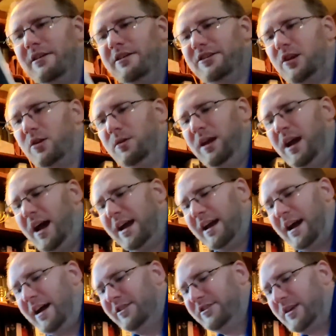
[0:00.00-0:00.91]
So yeah,
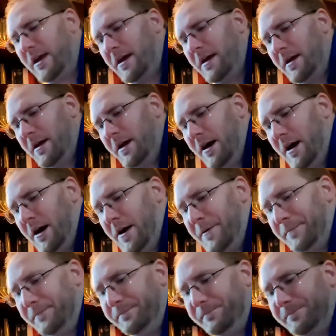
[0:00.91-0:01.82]
guys,
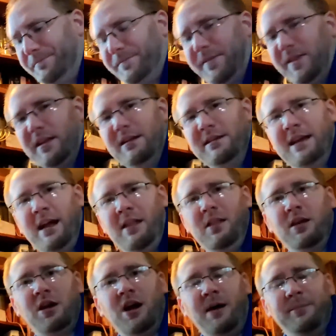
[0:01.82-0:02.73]
down
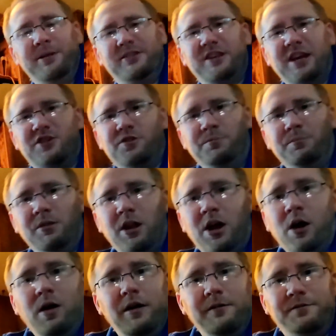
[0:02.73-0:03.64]
in the comment section
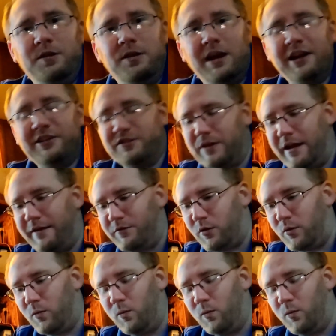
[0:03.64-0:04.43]
below, if you guys ever